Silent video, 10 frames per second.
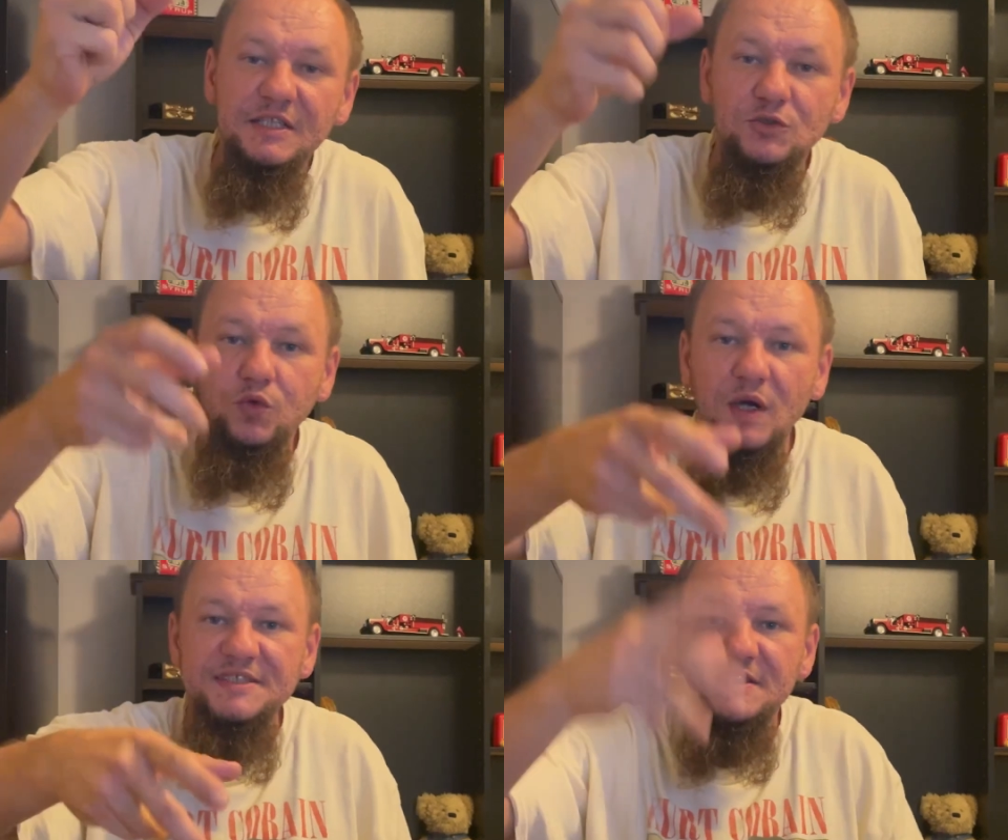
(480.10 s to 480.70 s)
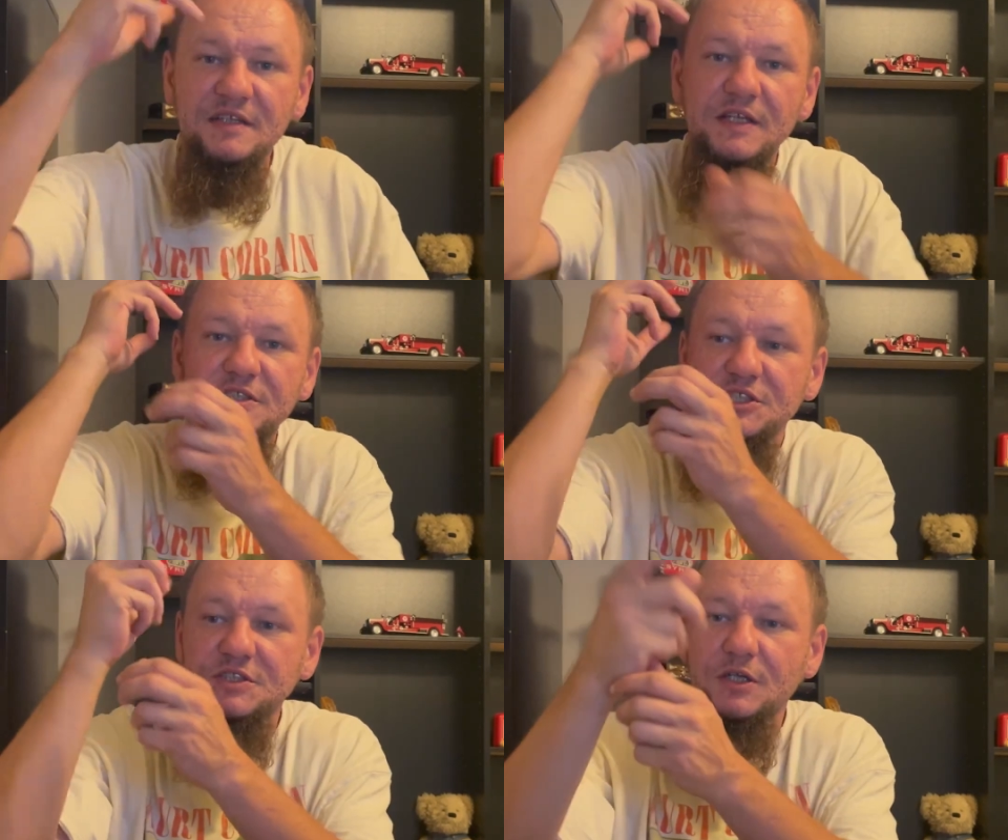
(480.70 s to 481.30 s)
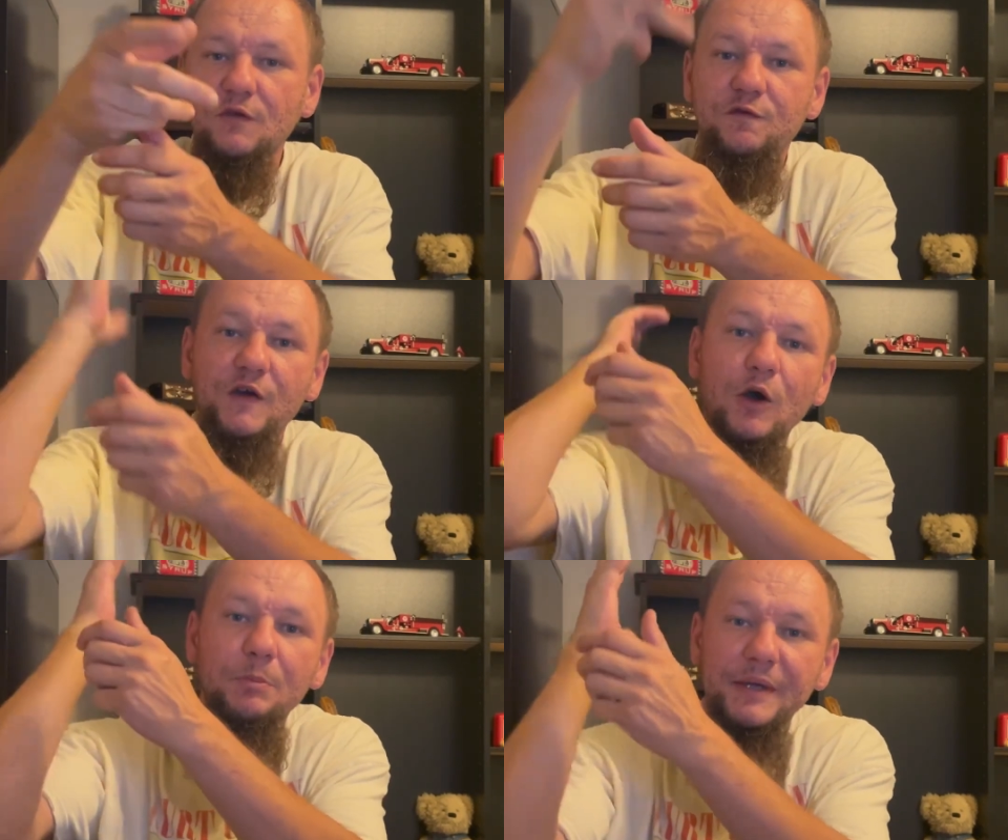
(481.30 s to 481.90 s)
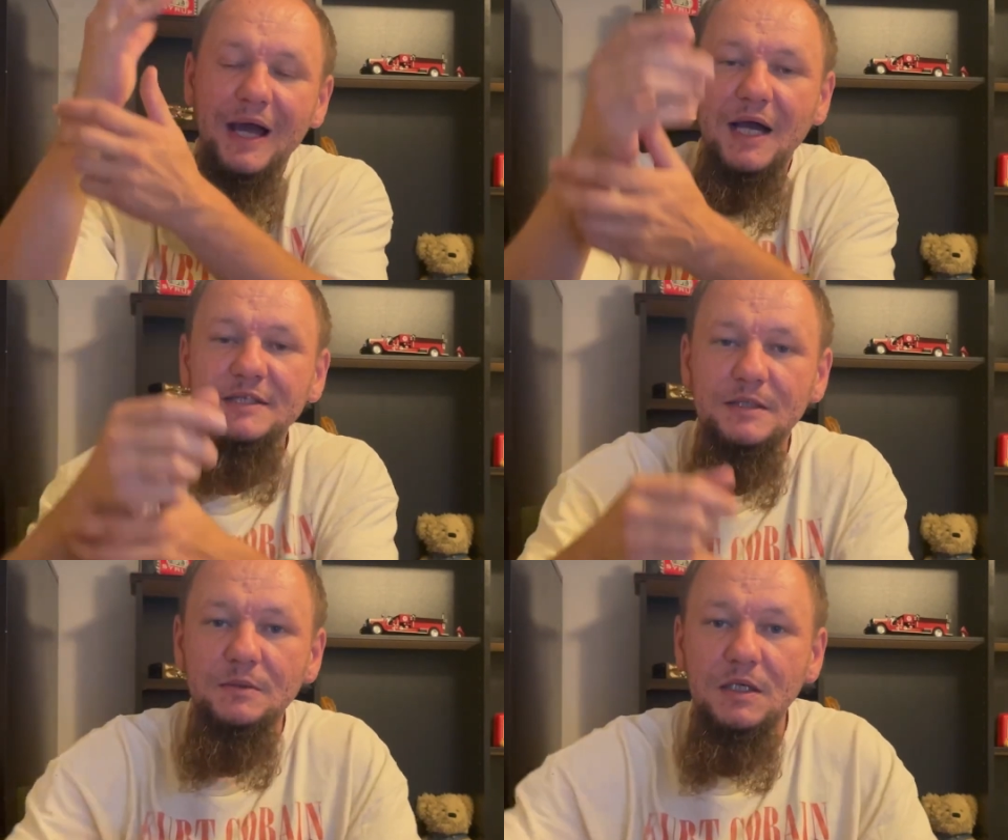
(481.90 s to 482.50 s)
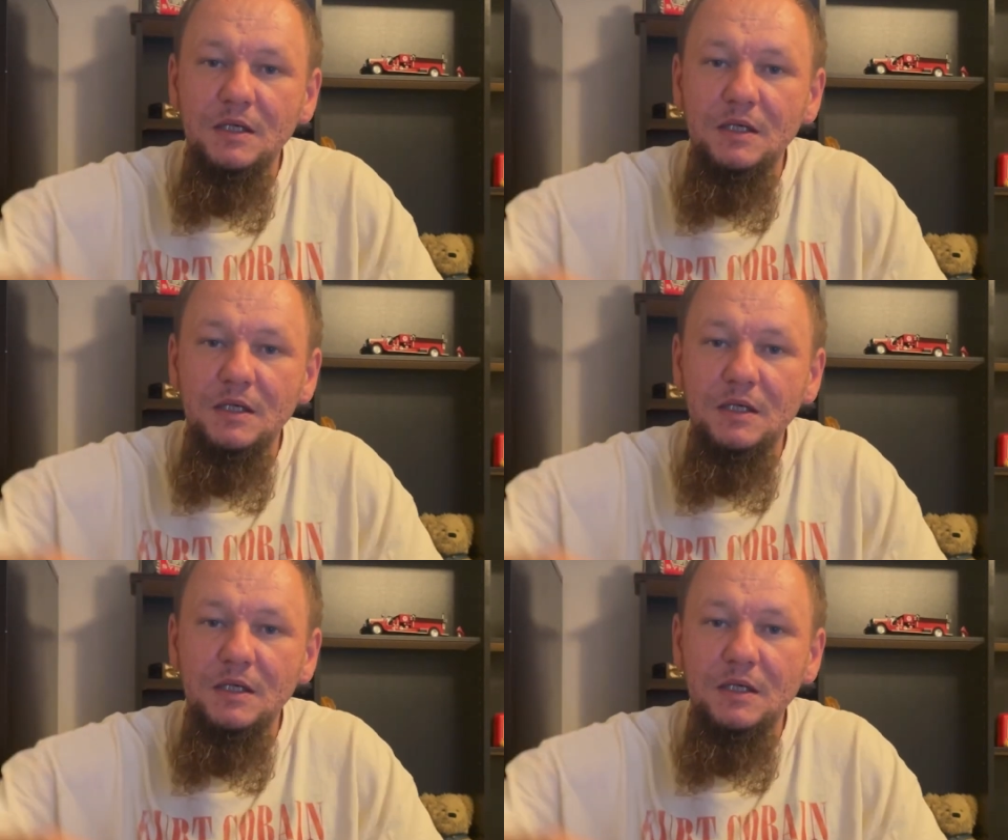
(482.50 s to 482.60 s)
he did it twice, and the thing just, you know, fell behind him.